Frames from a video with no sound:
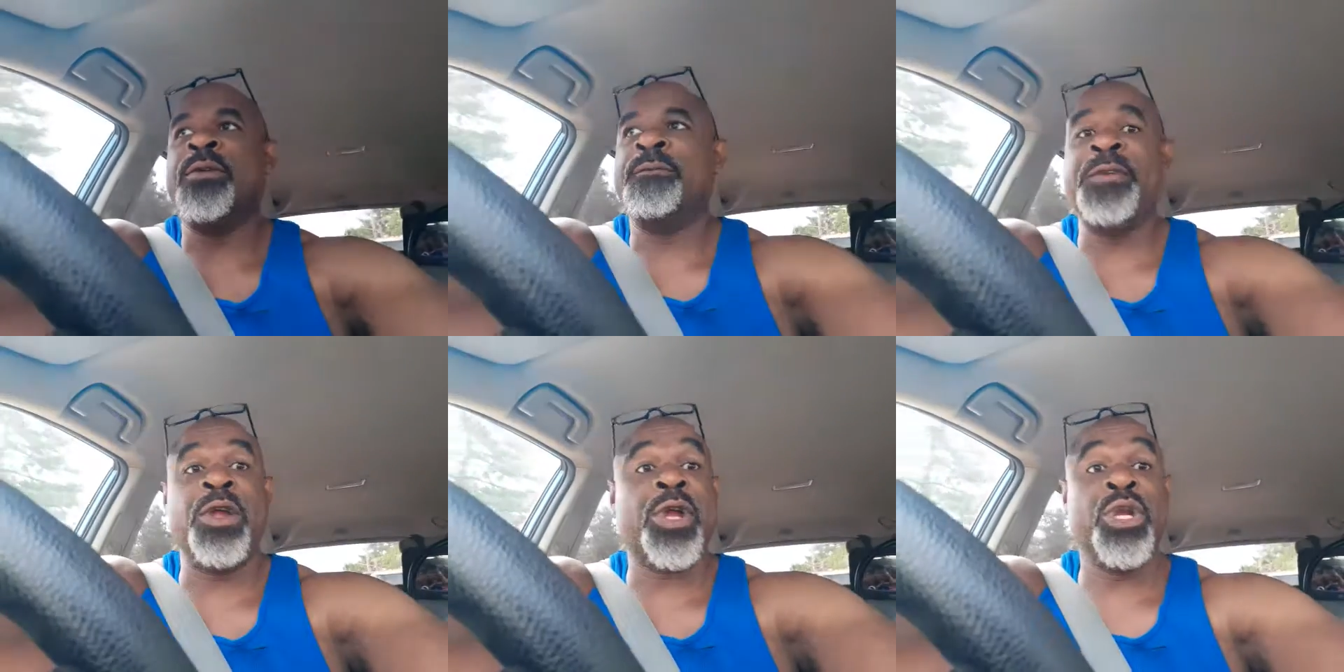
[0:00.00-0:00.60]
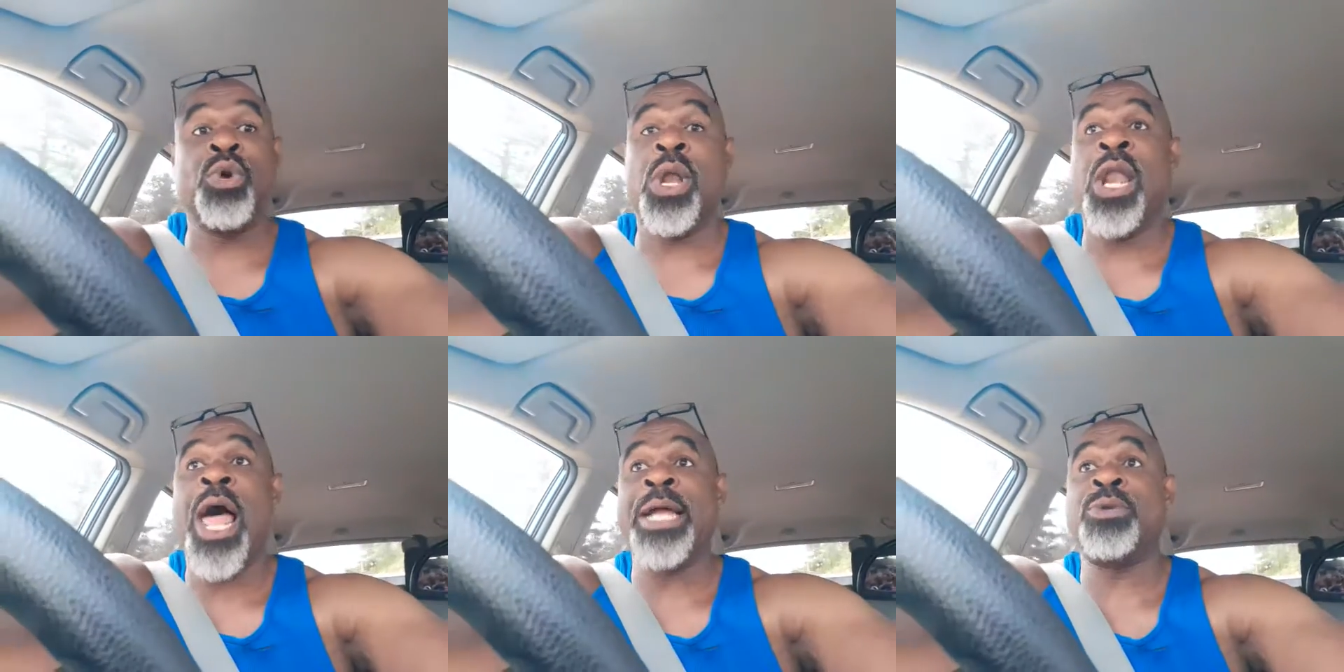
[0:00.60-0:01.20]
Fear can do a
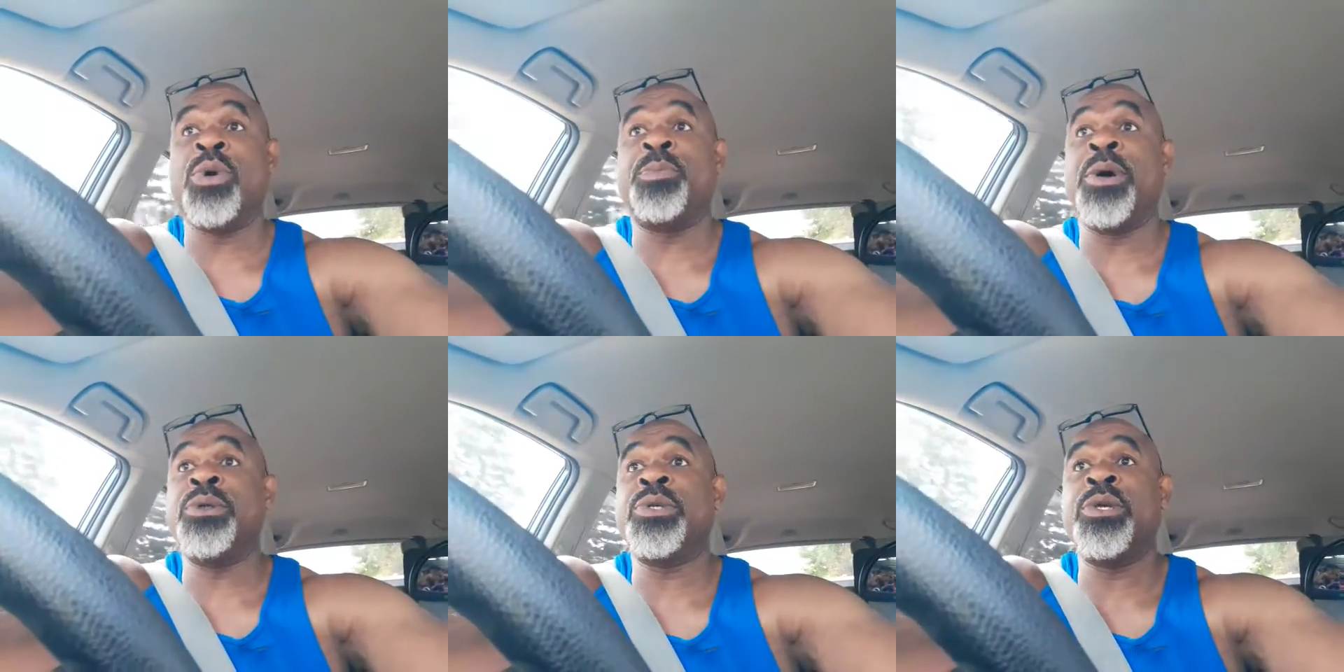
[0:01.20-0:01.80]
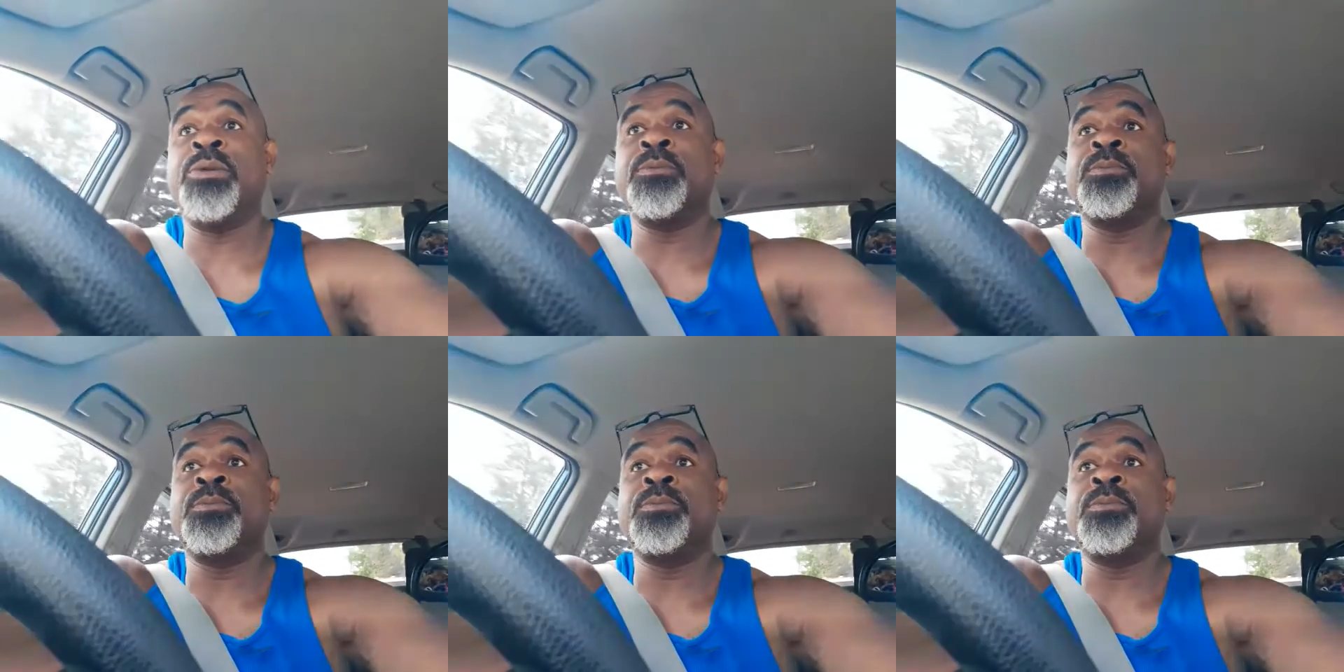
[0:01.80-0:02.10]
lot to a person.